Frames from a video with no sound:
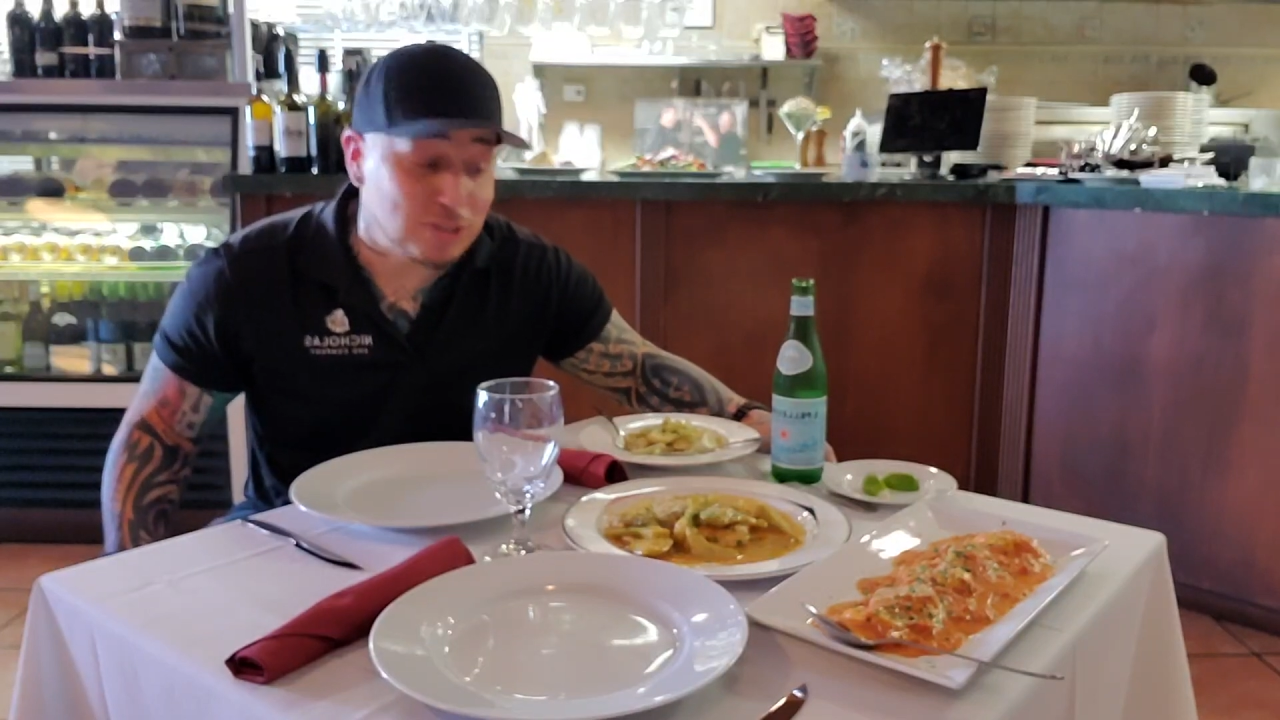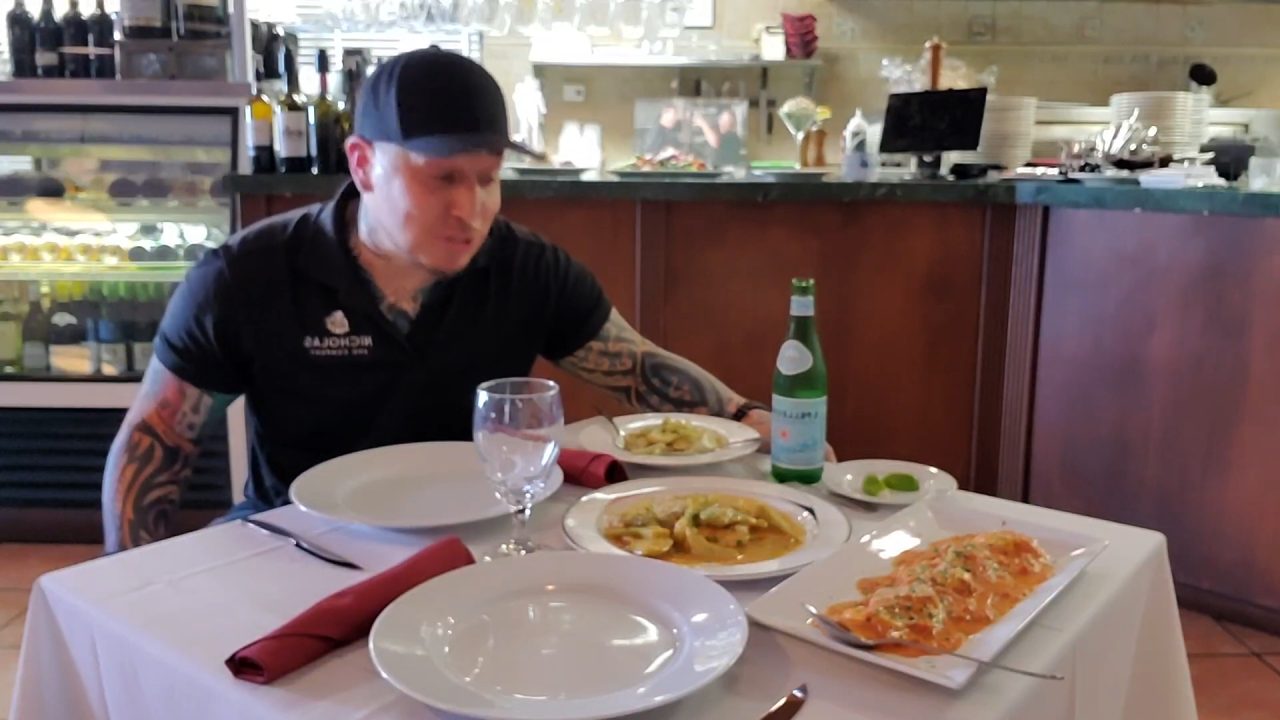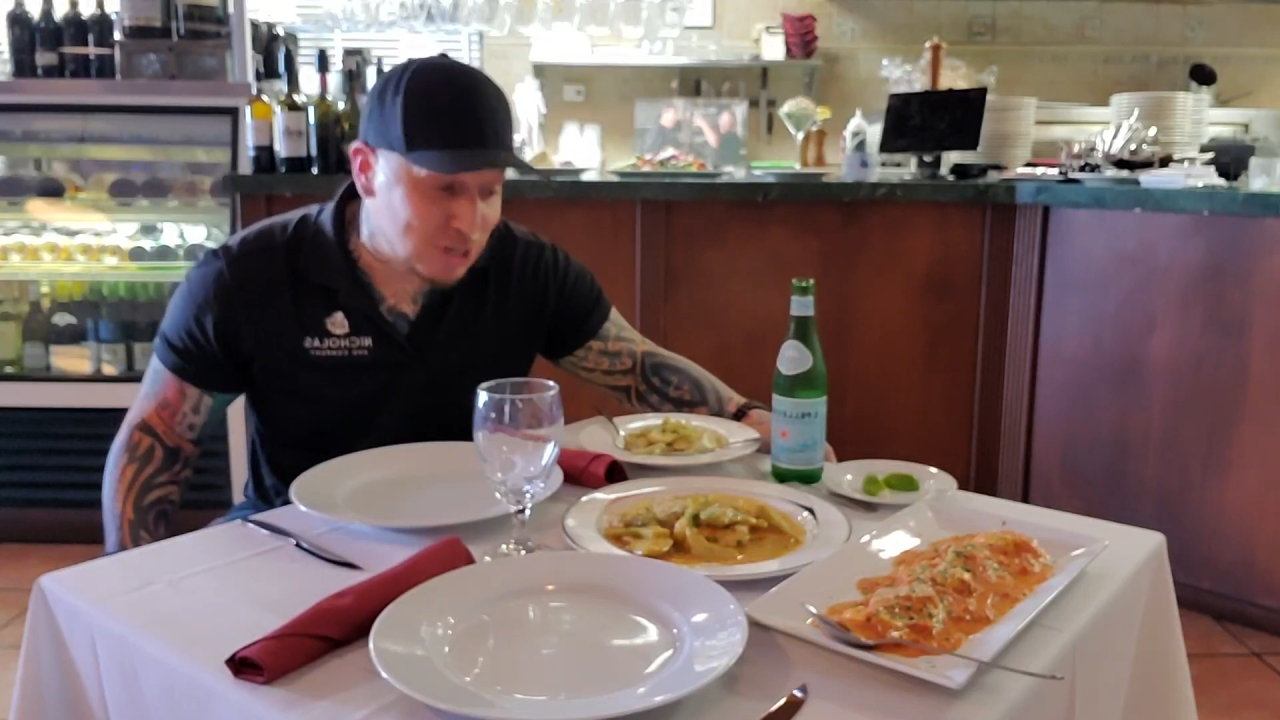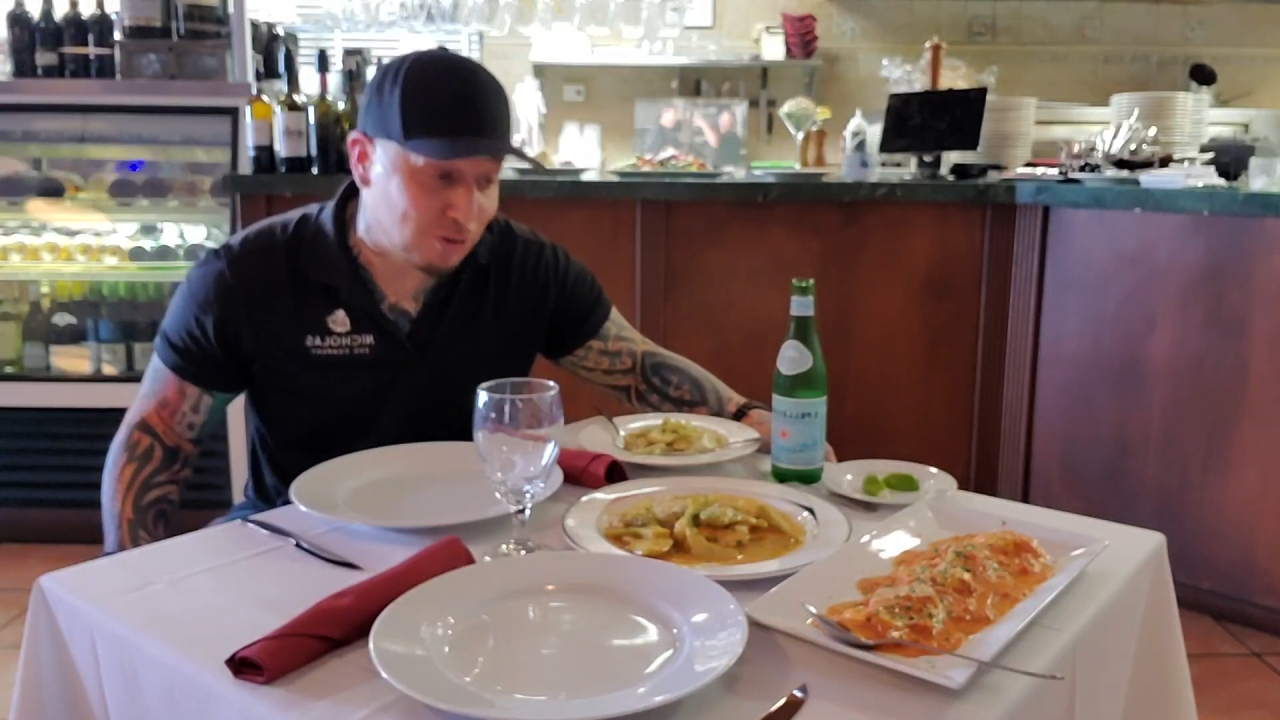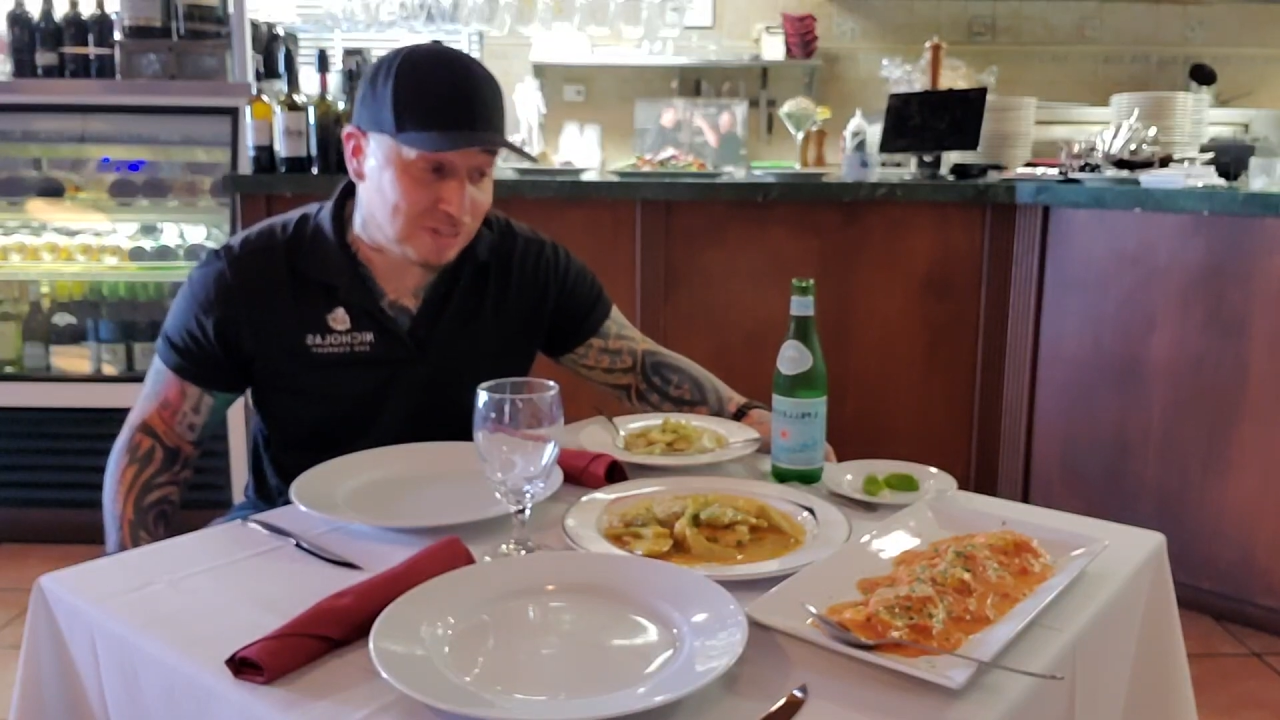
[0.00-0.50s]

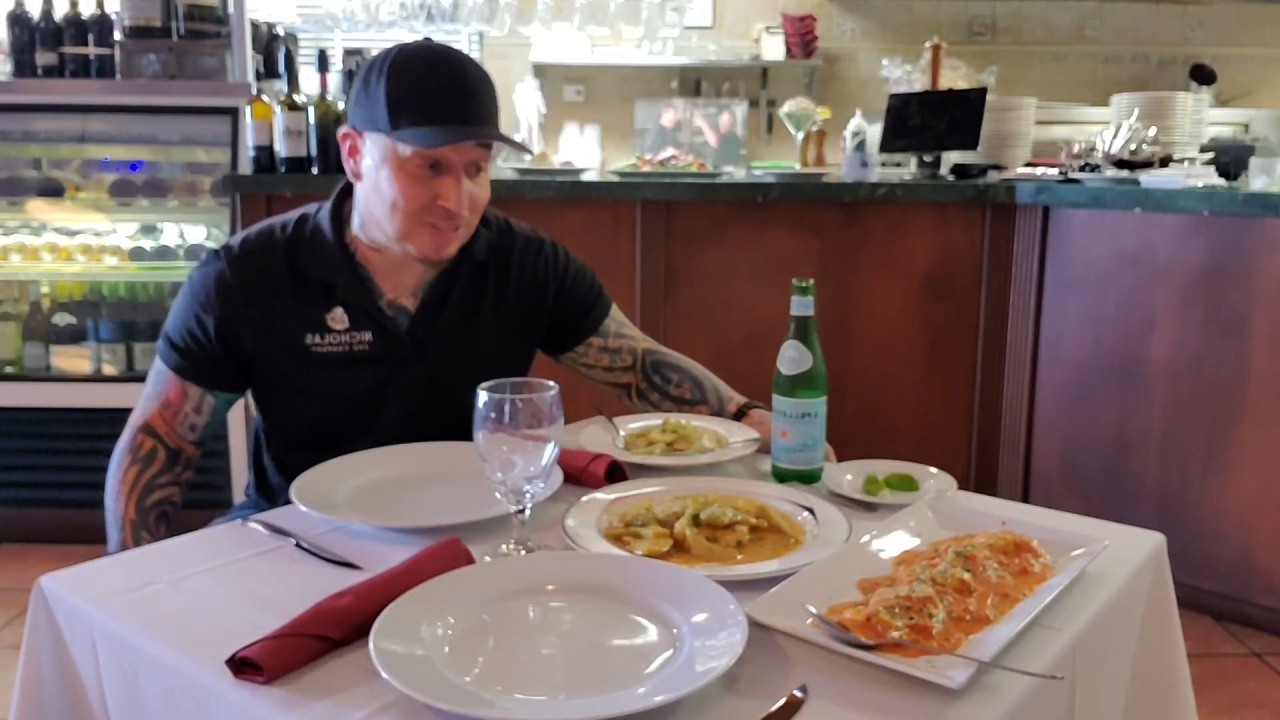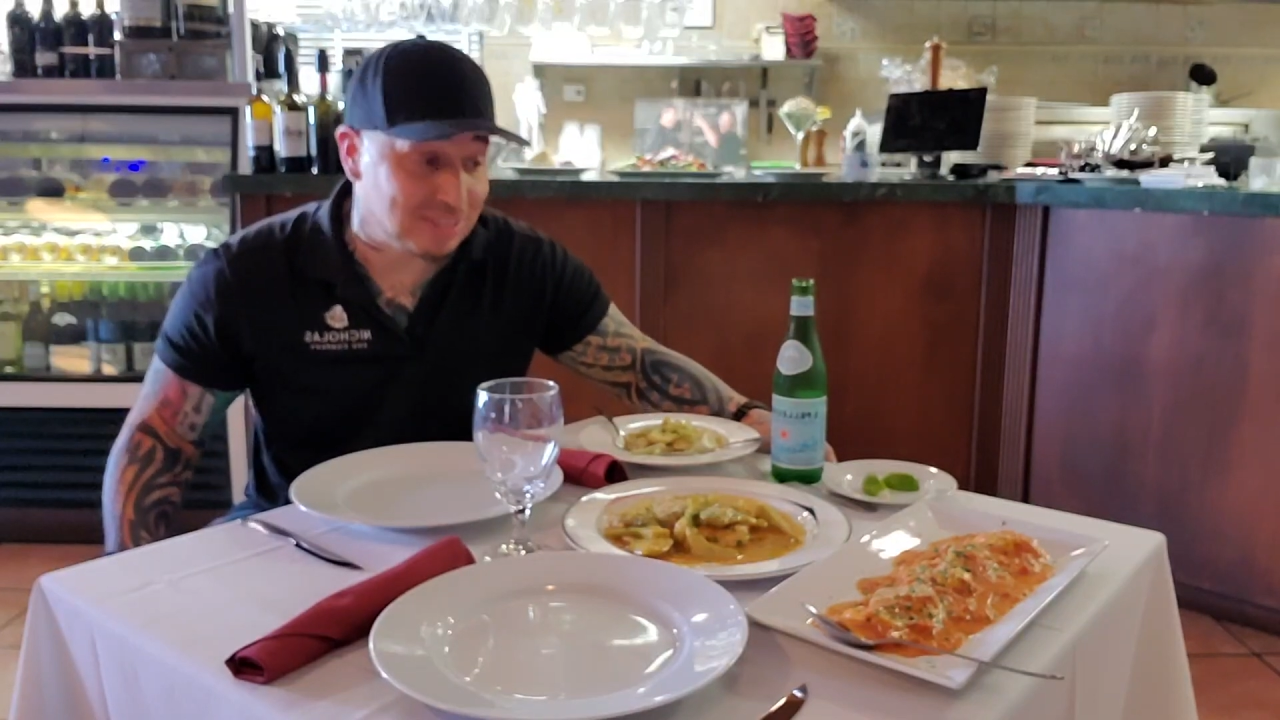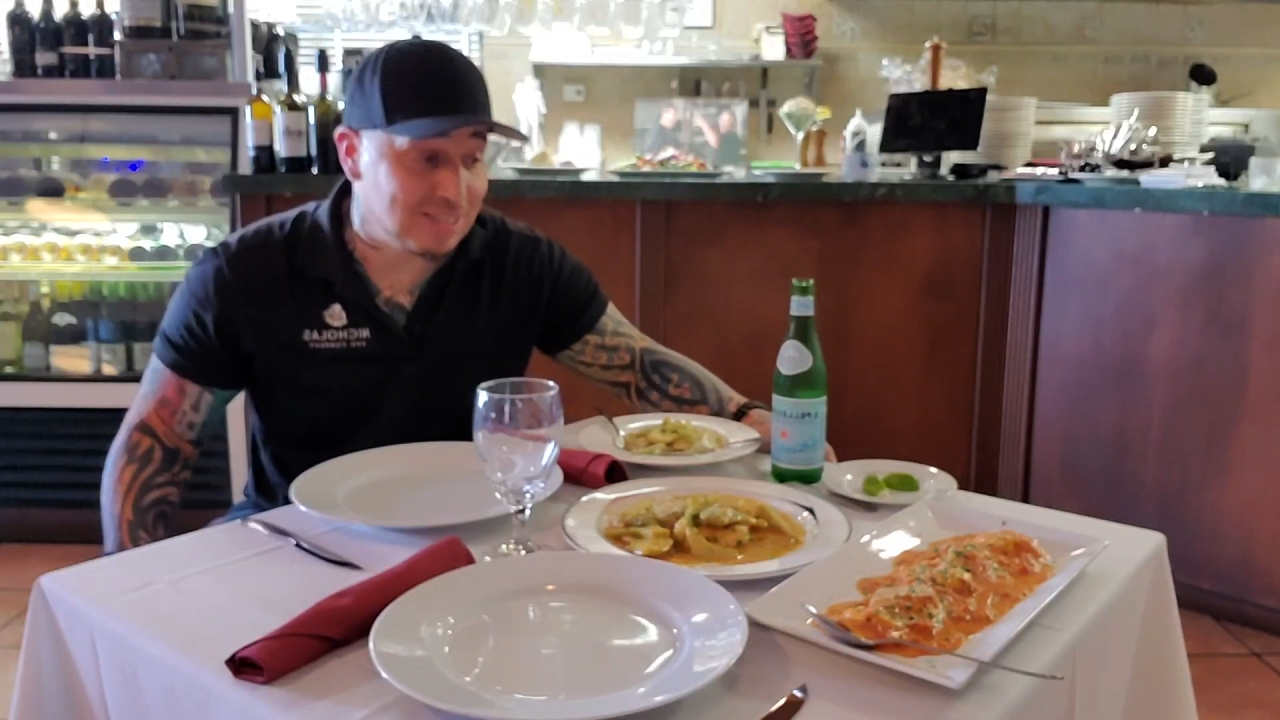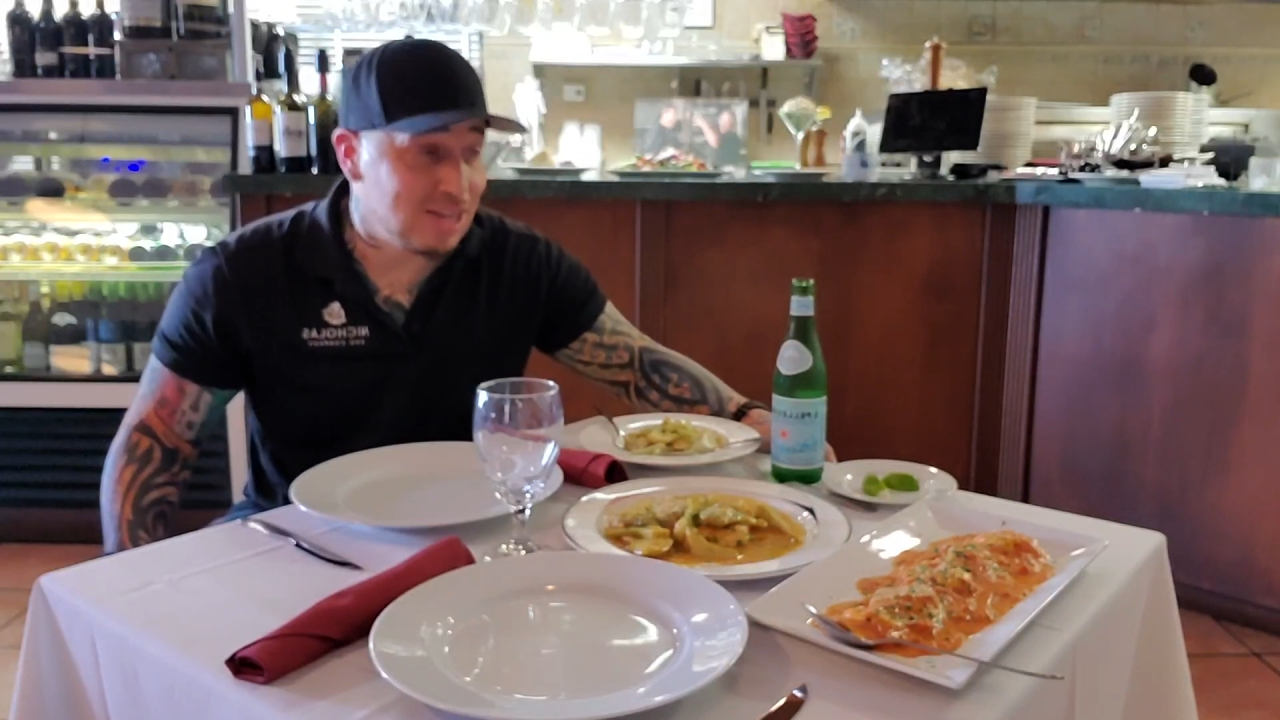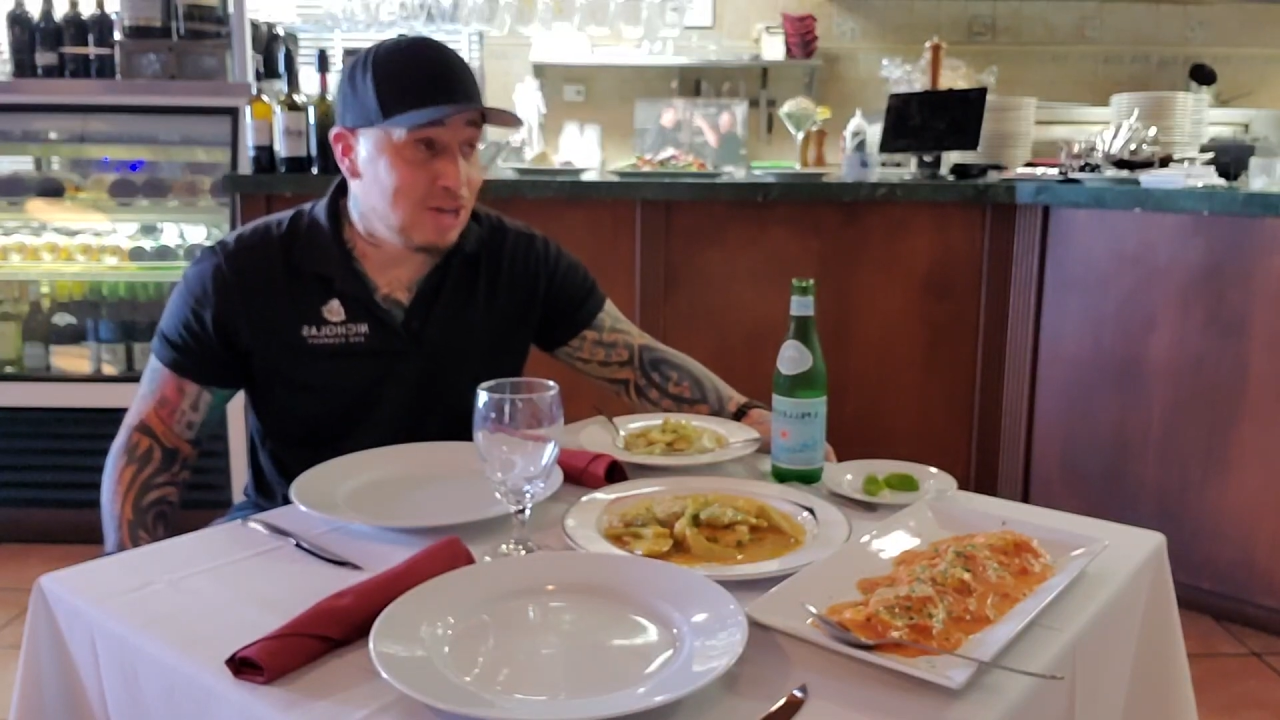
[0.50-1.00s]
secrets.